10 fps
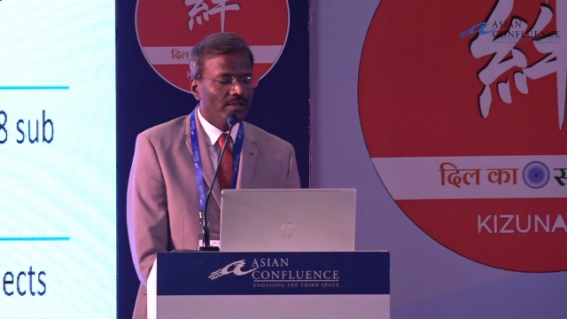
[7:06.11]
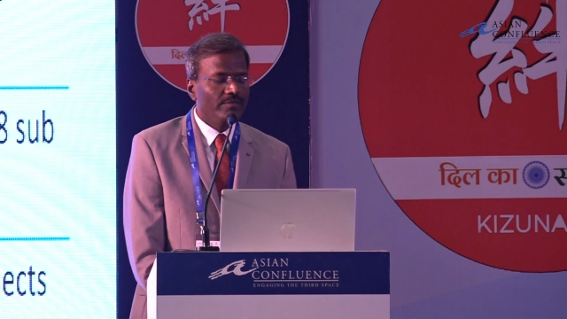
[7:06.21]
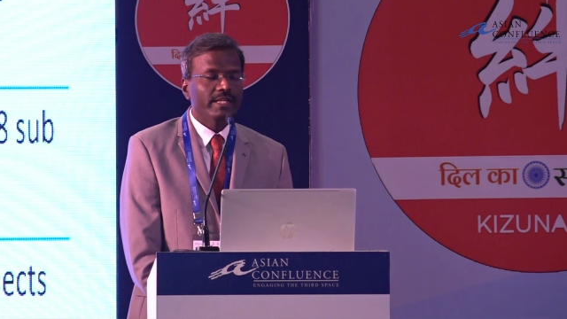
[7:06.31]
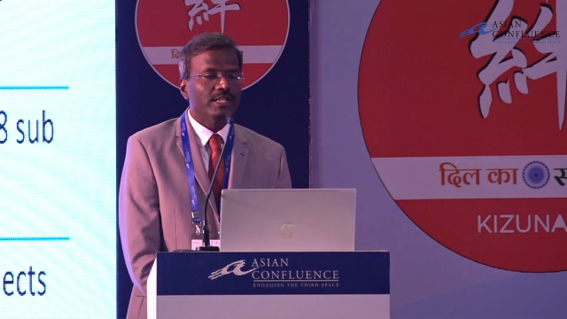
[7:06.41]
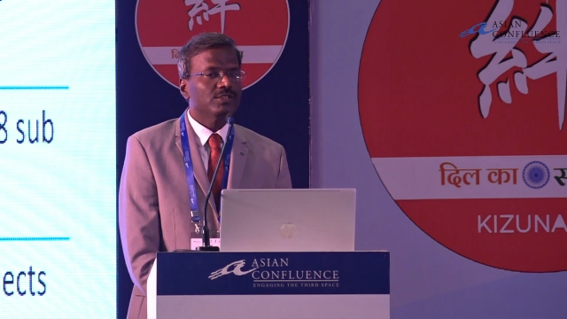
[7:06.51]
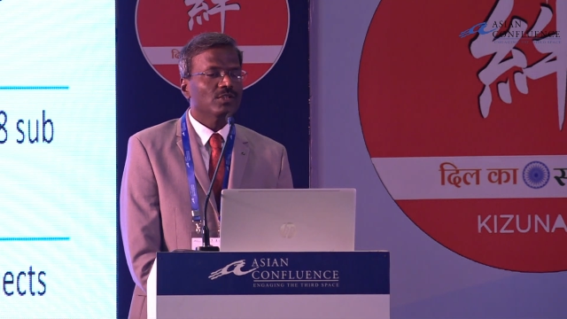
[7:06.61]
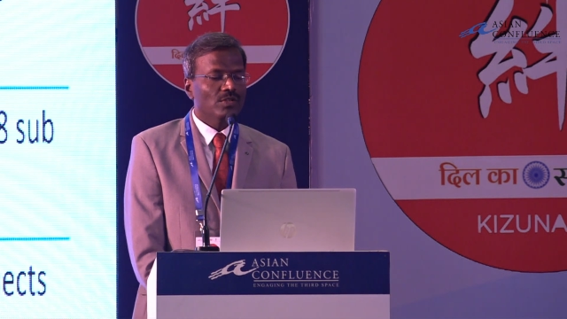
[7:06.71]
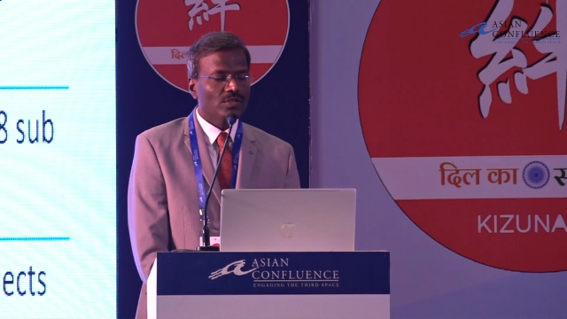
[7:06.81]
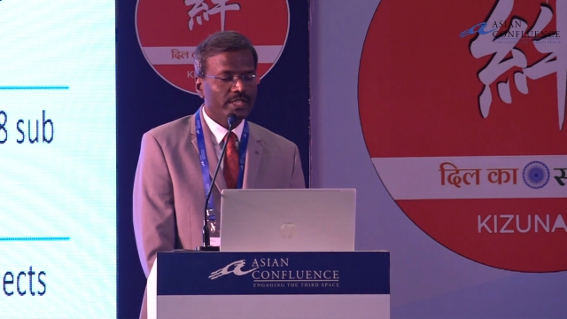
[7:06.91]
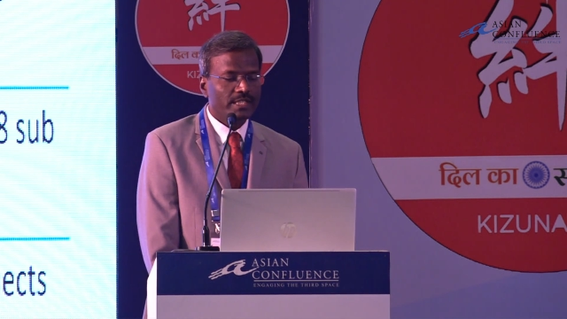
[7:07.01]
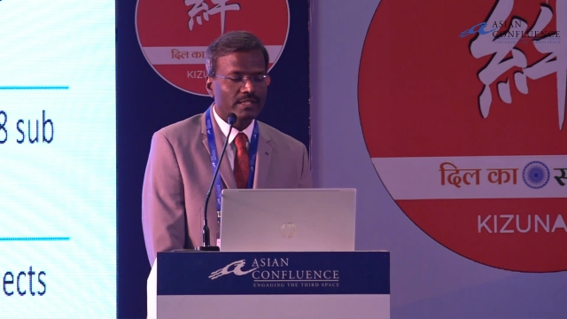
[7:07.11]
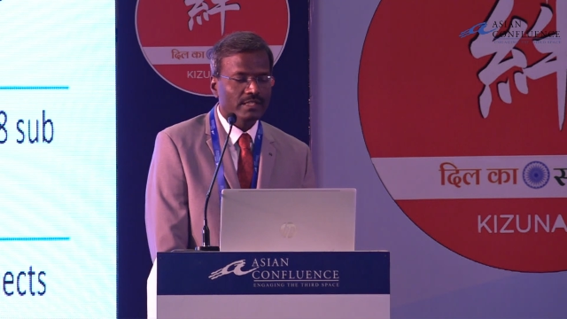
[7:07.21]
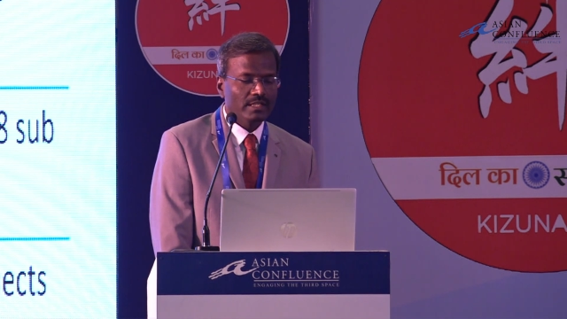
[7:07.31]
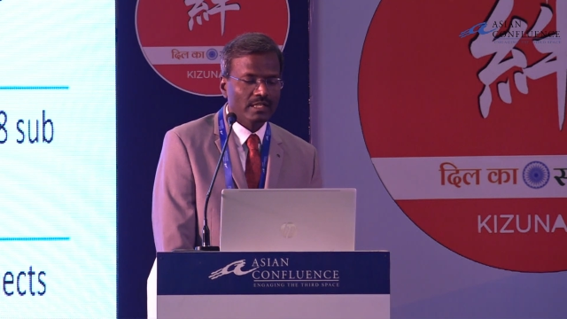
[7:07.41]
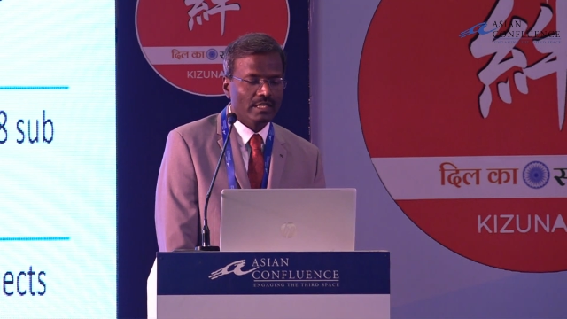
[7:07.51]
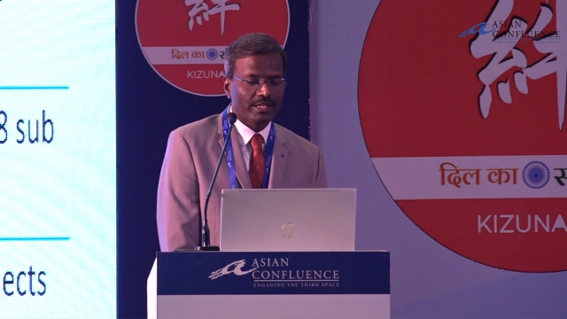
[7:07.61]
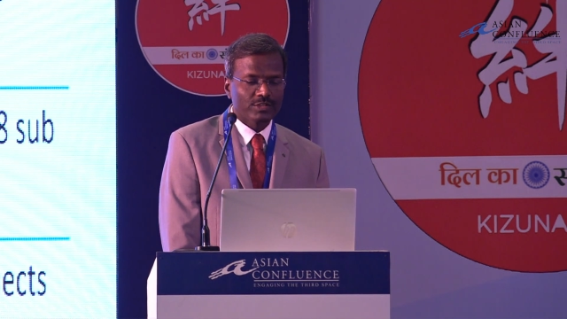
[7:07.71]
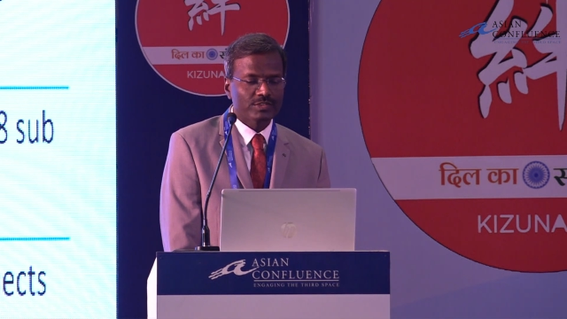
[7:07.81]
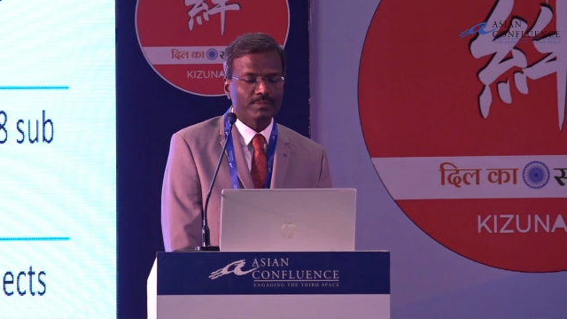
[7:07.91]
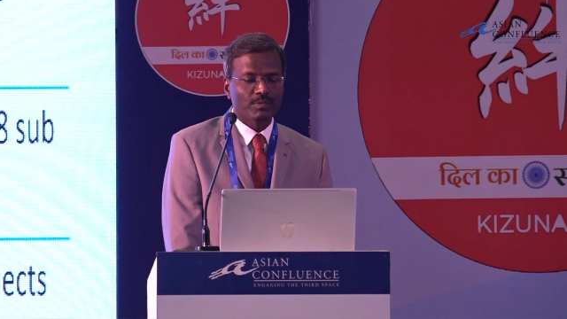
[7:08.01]
We enjoy
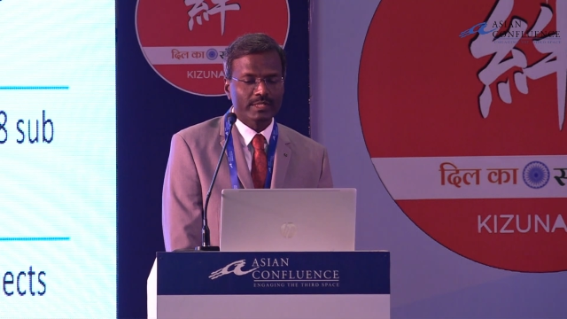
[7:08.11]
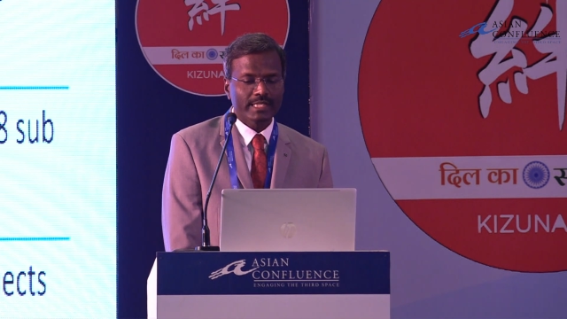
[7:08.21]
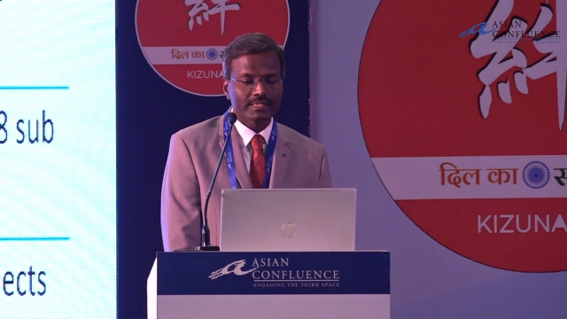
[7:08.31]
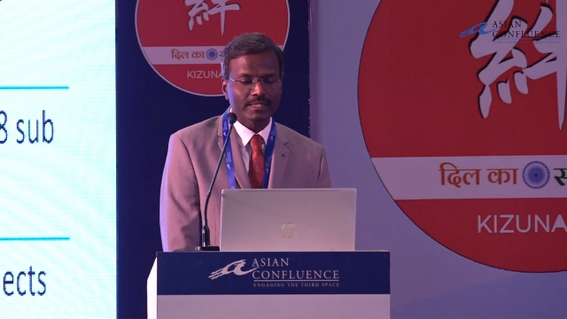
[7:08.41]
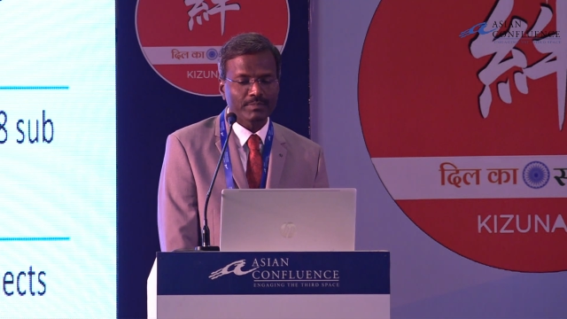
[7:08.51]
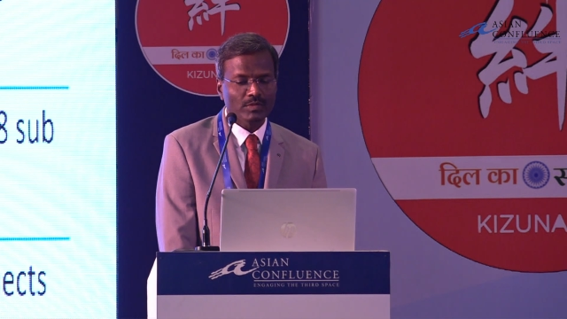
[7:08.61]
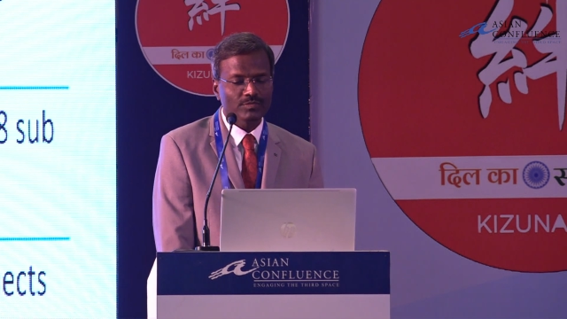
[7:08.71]
requisite political support,